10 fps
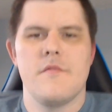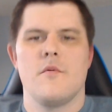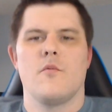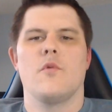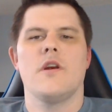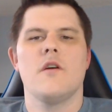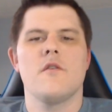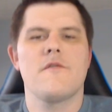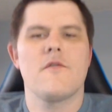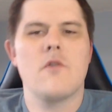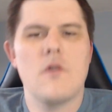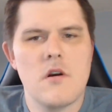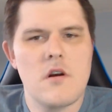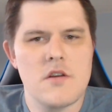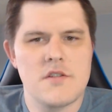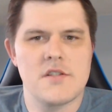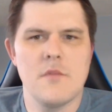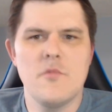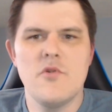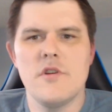We're here for
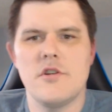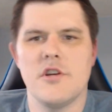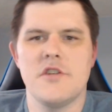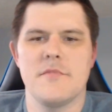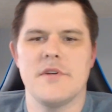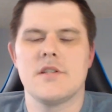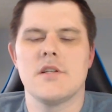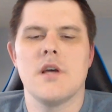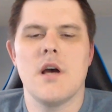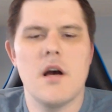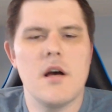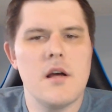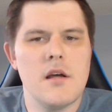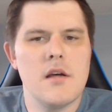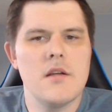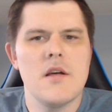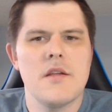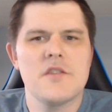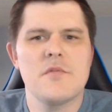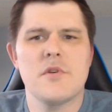summary judgment.
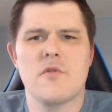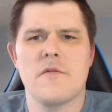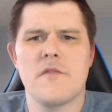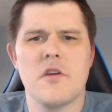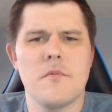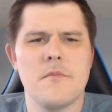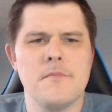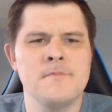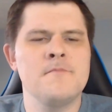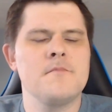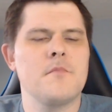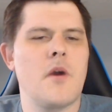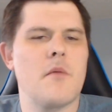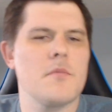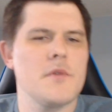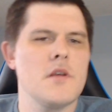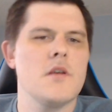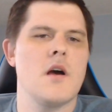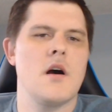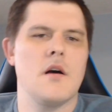This will be a short video, probably.
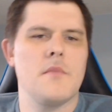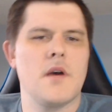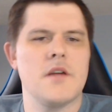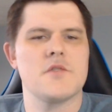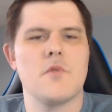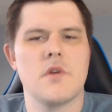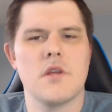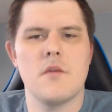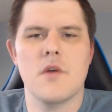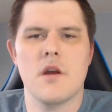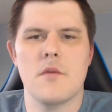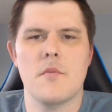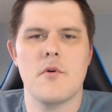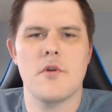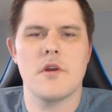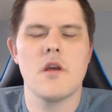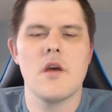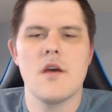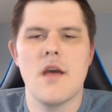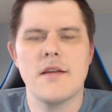I just want to keep kind of promoting
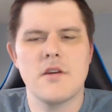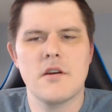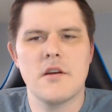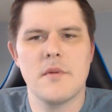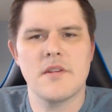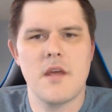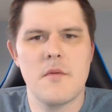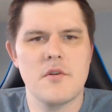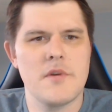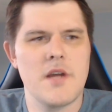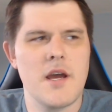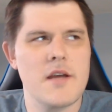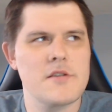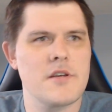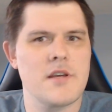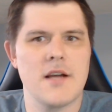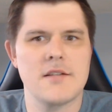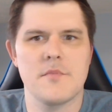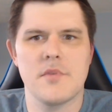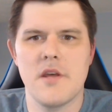and talking about the game a little bit. I actually got
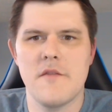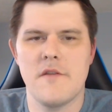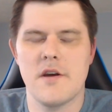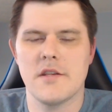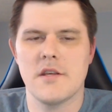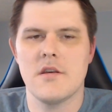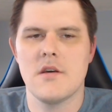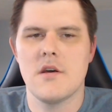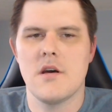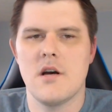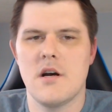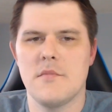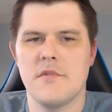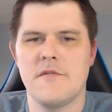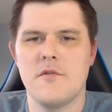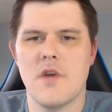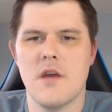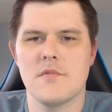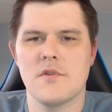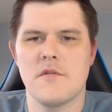to play finally a few
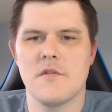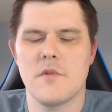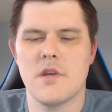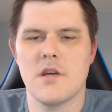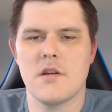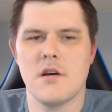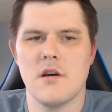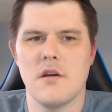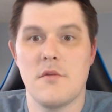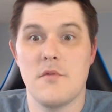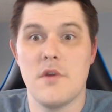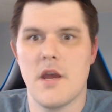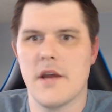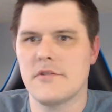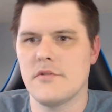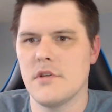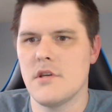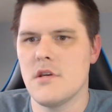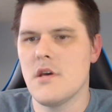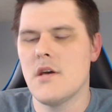games over the weekend, 3 actually.
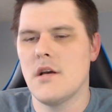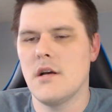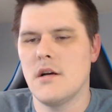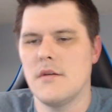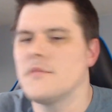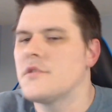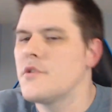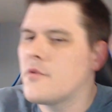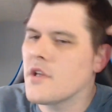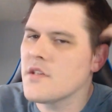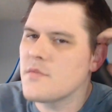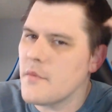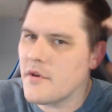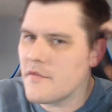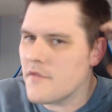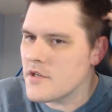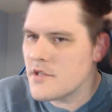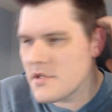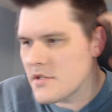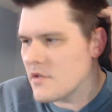2 against my buddy
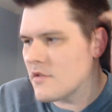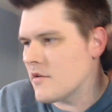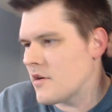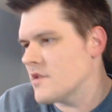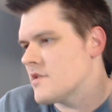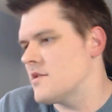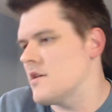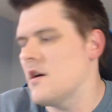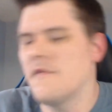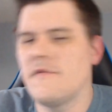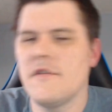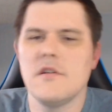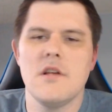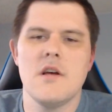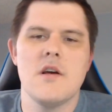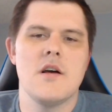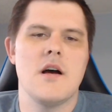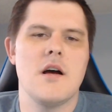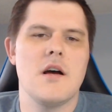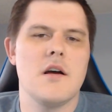Francesca, another against Phil,
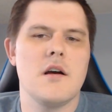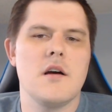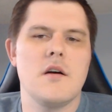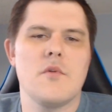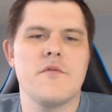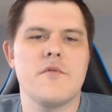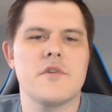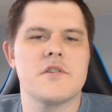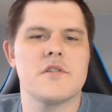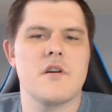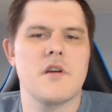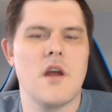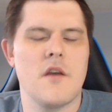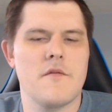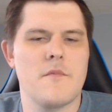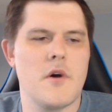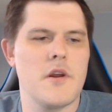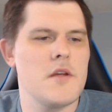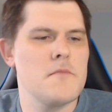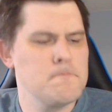one of which is already kind of bought
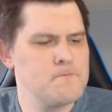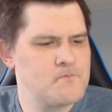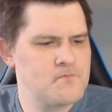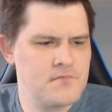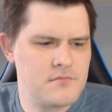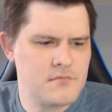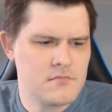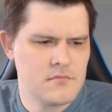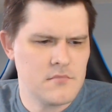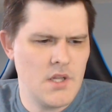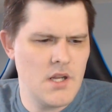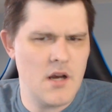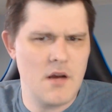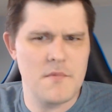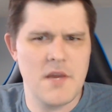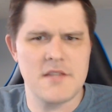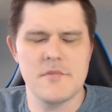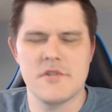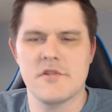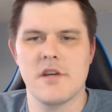in. Got some
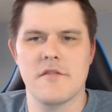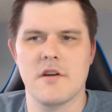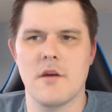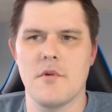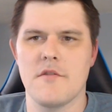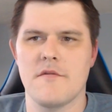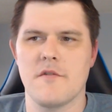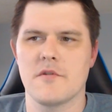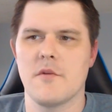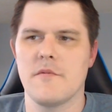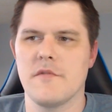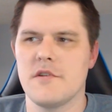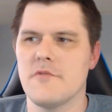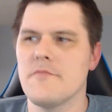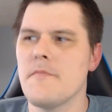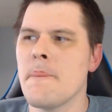interest out of a couple other folks, hopefully too.